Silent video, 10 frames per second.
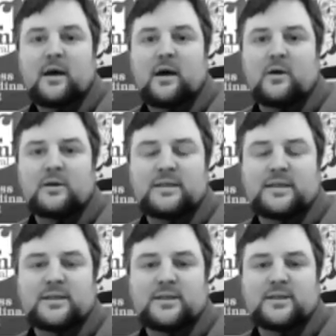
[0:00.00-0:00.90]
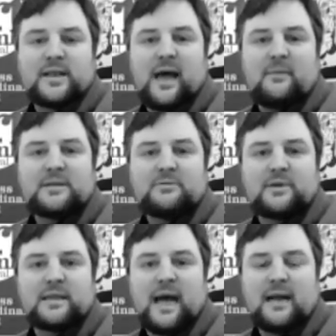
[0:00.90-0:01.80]
on digital apps
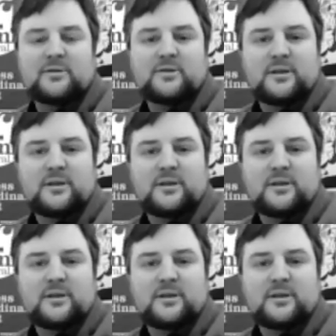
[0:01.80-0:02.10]
with adults with